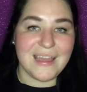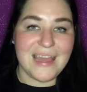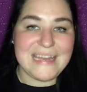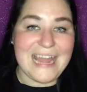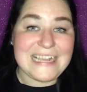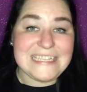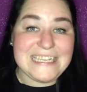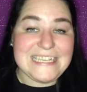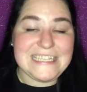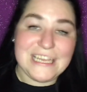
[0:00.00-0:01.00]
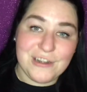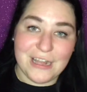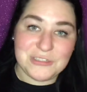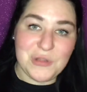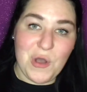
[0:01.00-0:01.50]
Next is
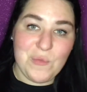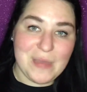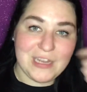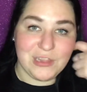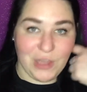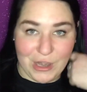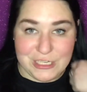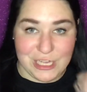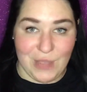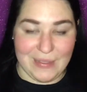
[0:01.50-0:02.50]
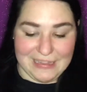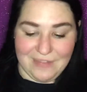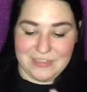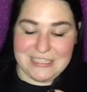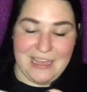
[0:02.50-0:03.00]
International Open Large Coed
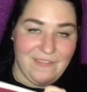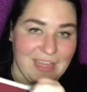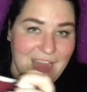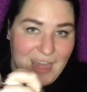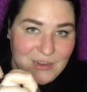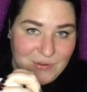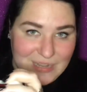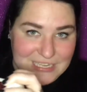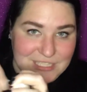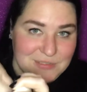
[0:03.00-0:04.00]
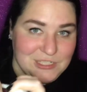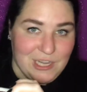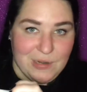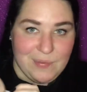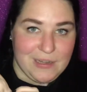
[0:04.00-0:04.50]
Level 7. And according to Sushi,
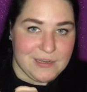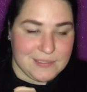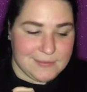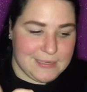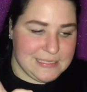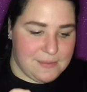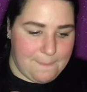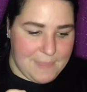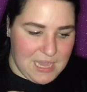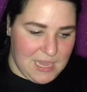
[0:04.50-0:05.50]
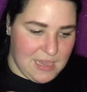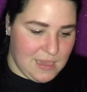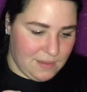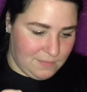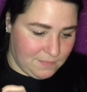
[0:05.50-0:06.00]
our winner is going to be,
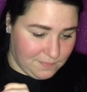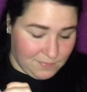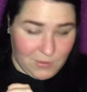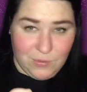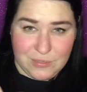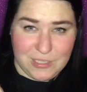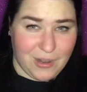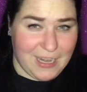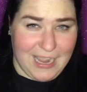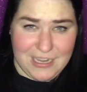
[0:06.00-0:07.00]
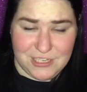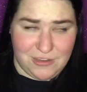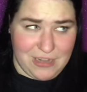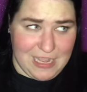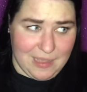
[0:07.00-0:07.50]
oh, sorry, I just
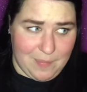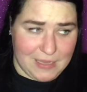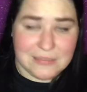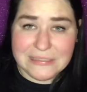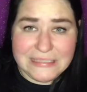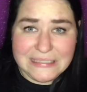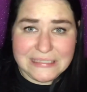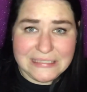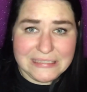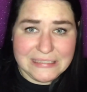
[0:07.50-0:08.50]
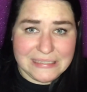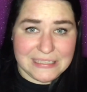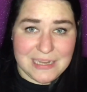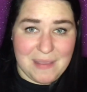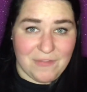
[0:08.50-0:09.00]
started hiccuping. It's
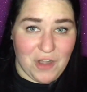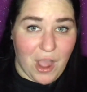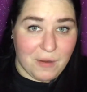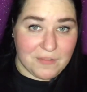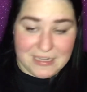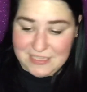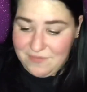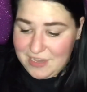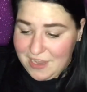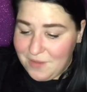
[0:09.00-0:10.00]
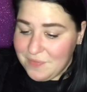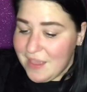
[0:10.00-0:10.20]
gonna make for an awkward rest of the video.